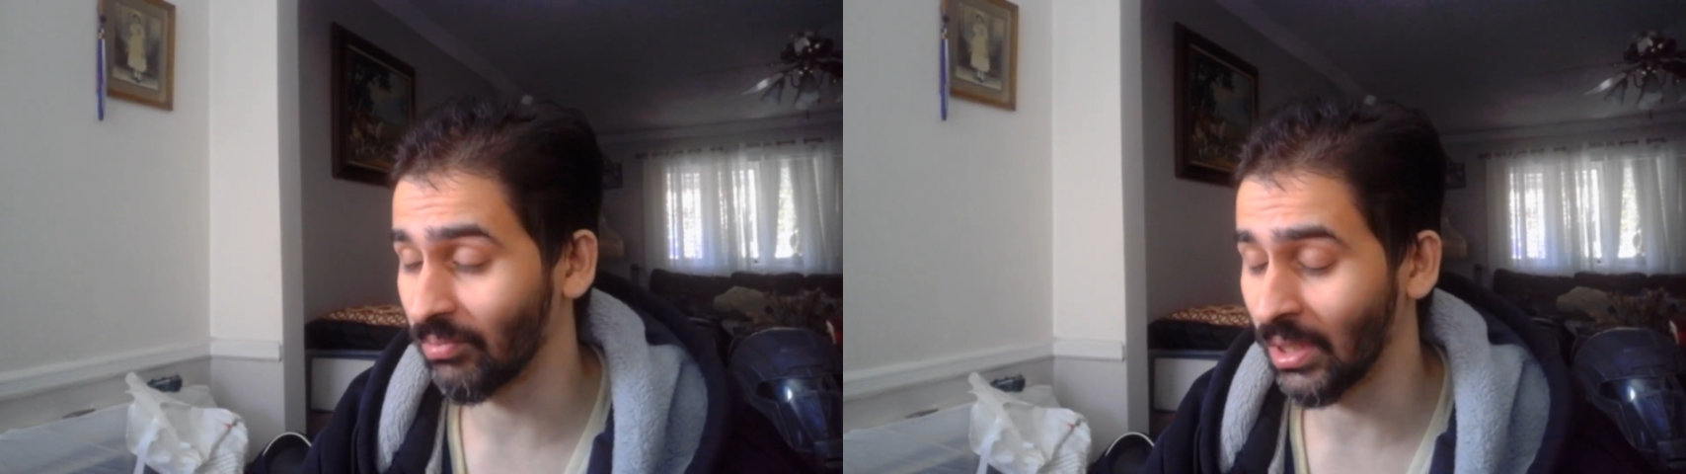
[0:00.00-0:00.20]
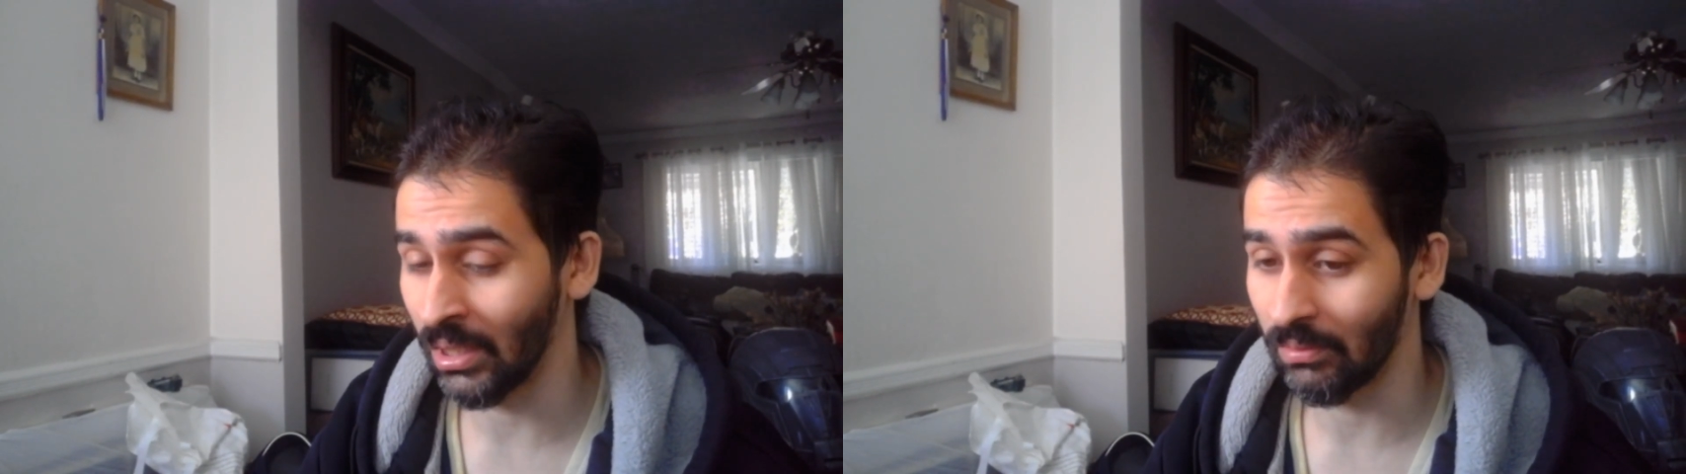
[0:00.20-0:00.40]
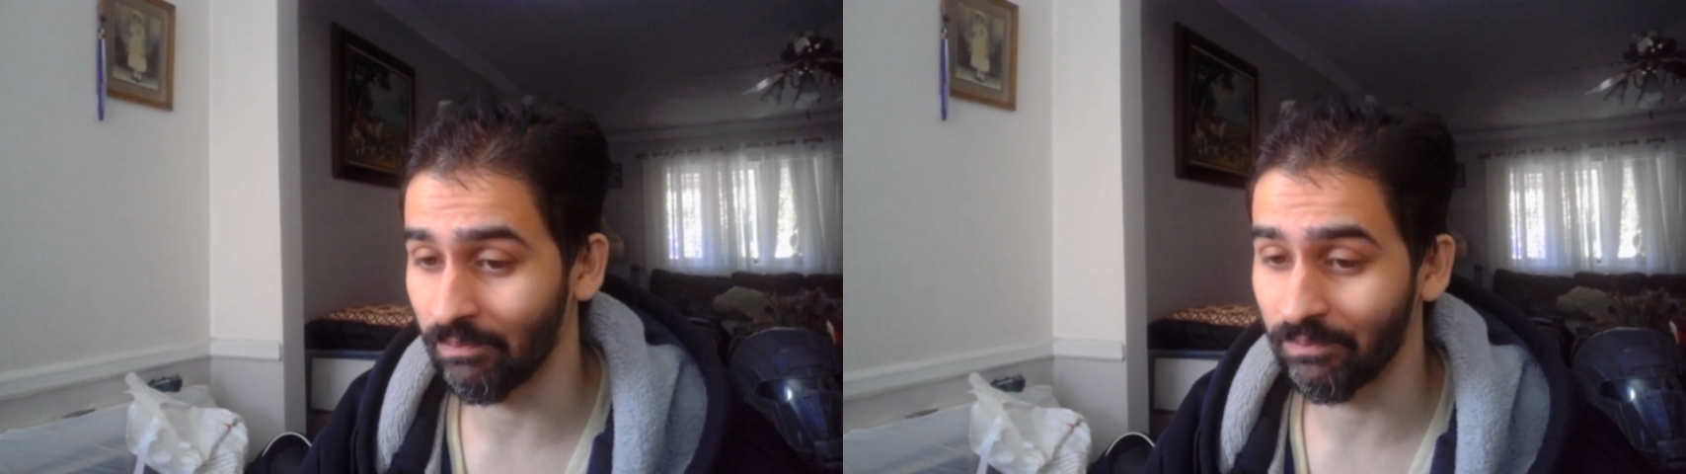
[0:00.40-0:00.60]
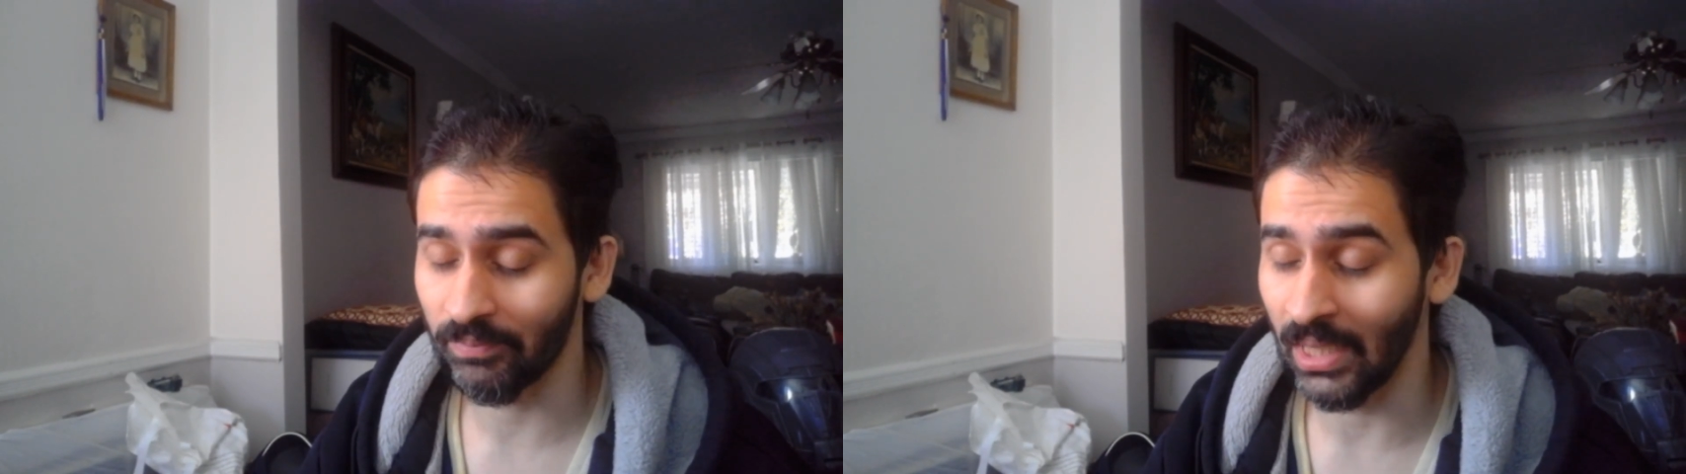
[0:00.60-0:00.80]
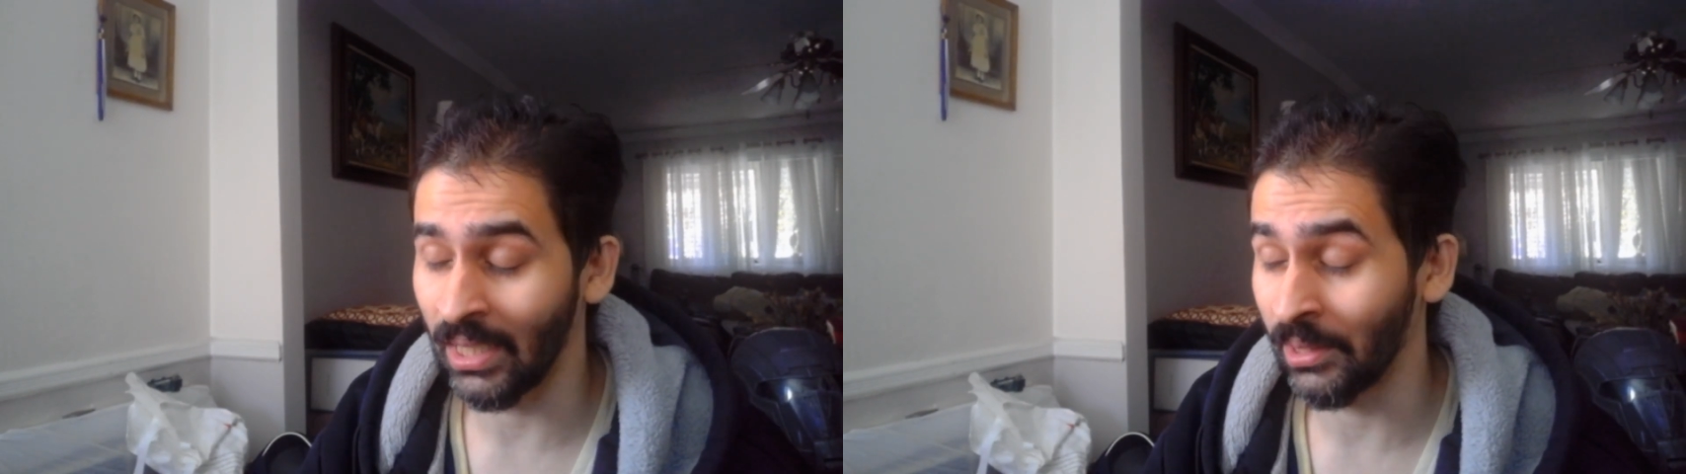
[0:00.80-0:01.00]
Uh,
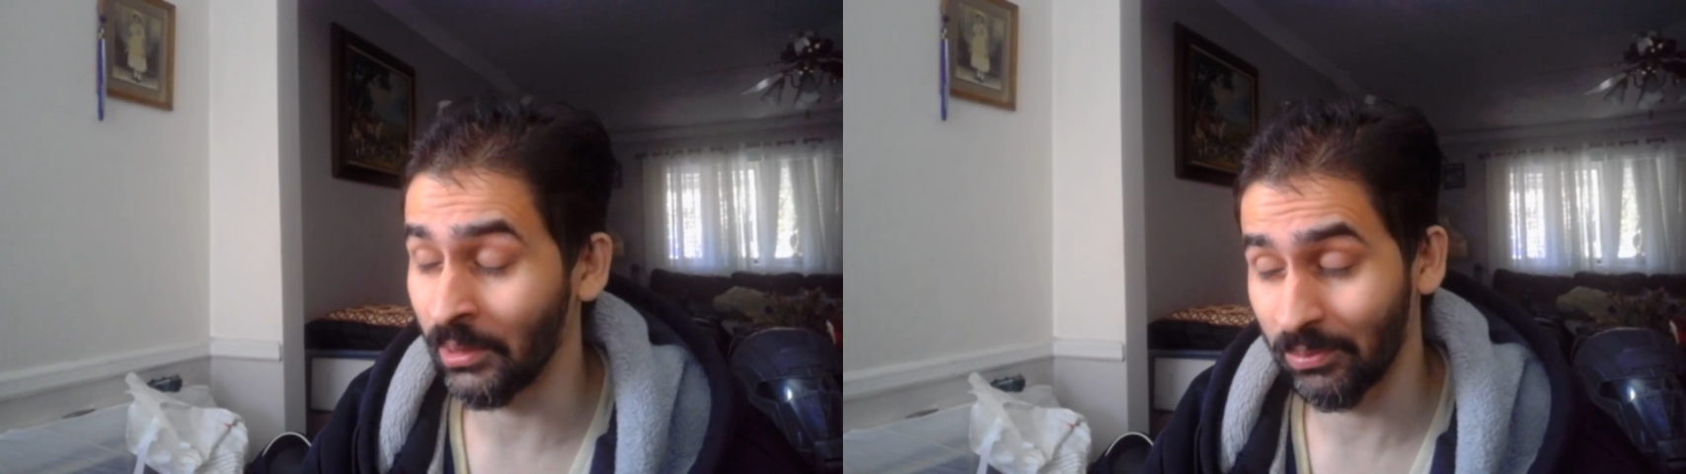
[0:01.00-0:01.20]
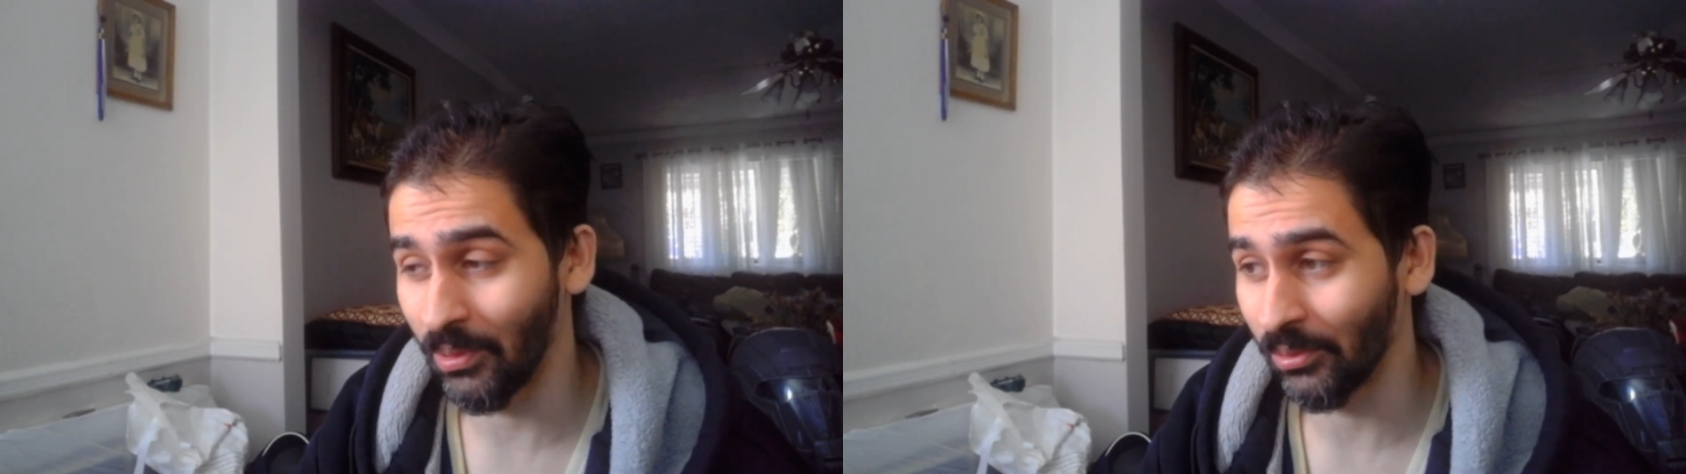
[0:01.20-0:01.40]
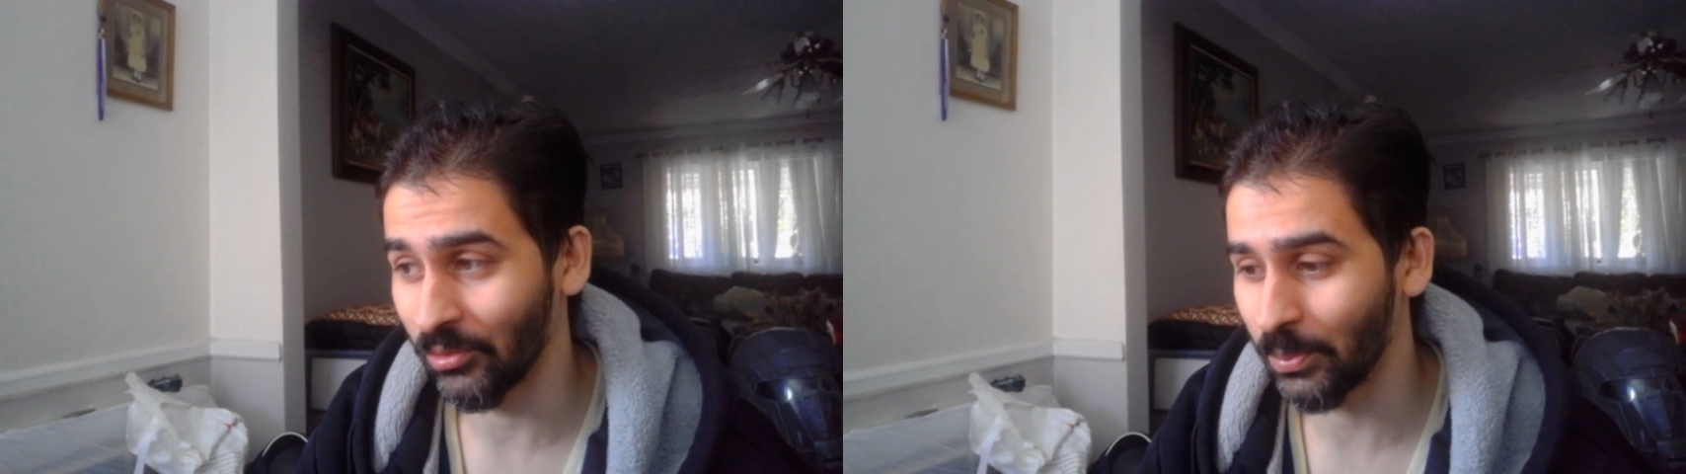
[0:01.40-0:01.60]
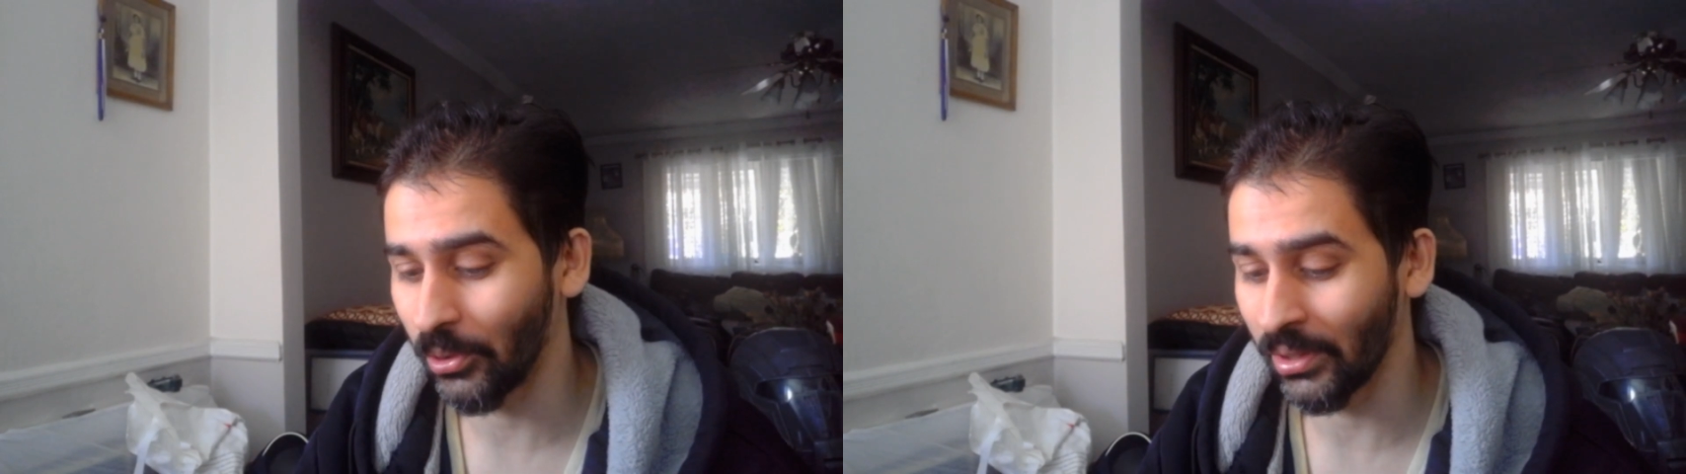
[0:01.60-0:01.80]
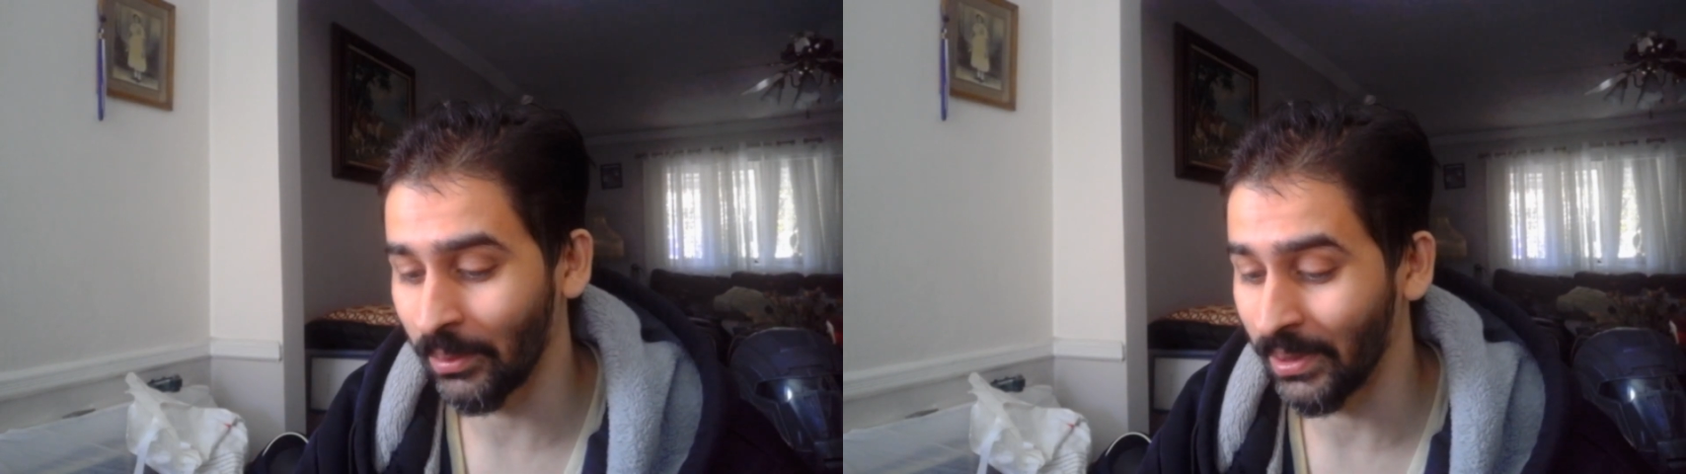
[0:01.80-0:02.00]
I won't spoil it,